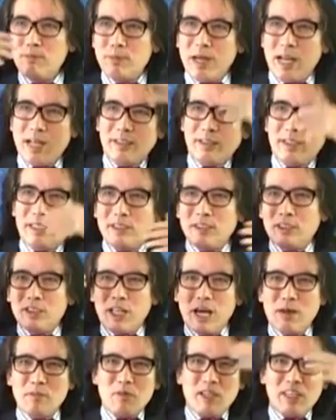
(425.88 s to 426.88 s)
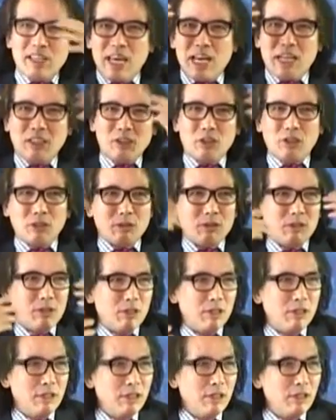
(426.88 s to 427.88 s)
bad things coming at you.
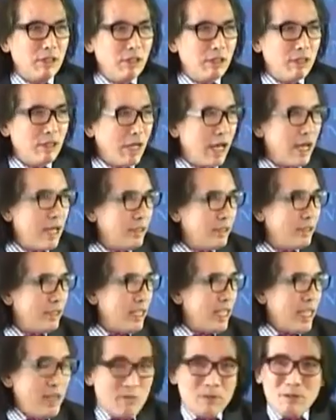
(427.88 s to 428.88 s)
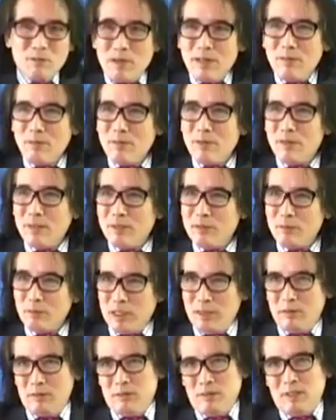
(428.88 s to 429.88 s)
And even
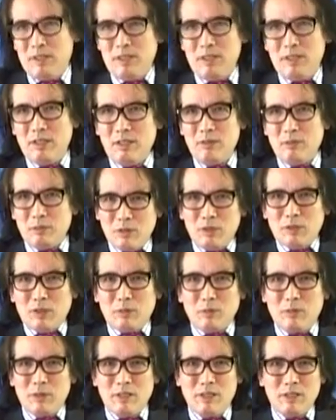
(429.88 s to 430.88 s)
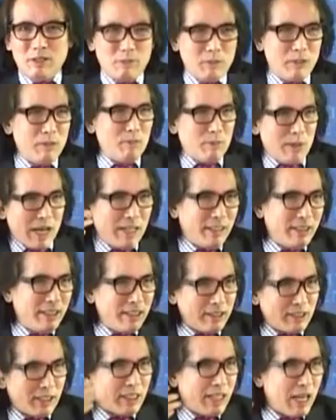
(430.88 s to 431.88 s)
when, of course, when bad
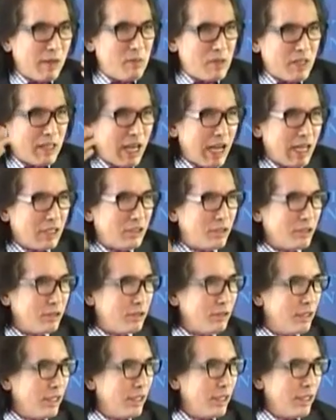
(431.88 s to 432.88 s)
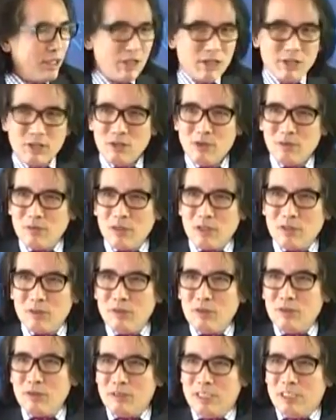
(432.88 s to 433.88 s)
things are coming at you, you've got
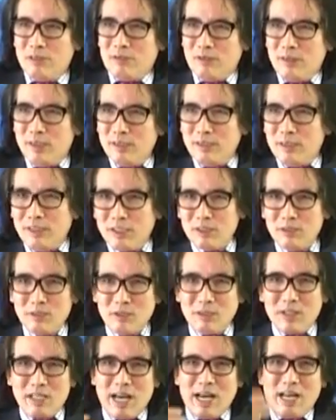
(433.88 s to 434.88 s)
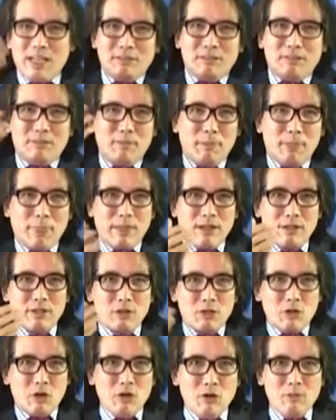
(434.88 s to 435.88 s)
no defenses, you can't
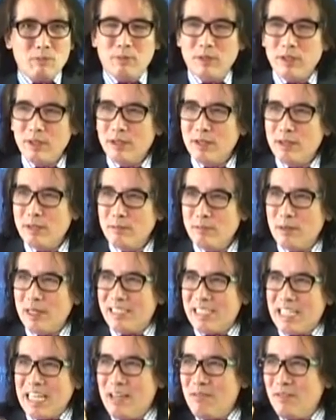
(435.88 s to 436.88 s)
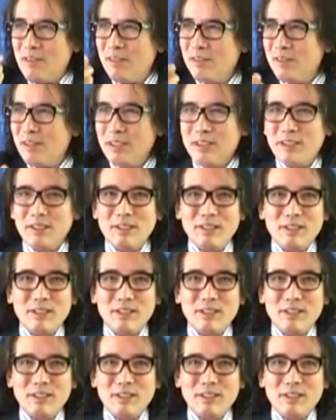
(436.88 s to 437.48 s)
cope. But even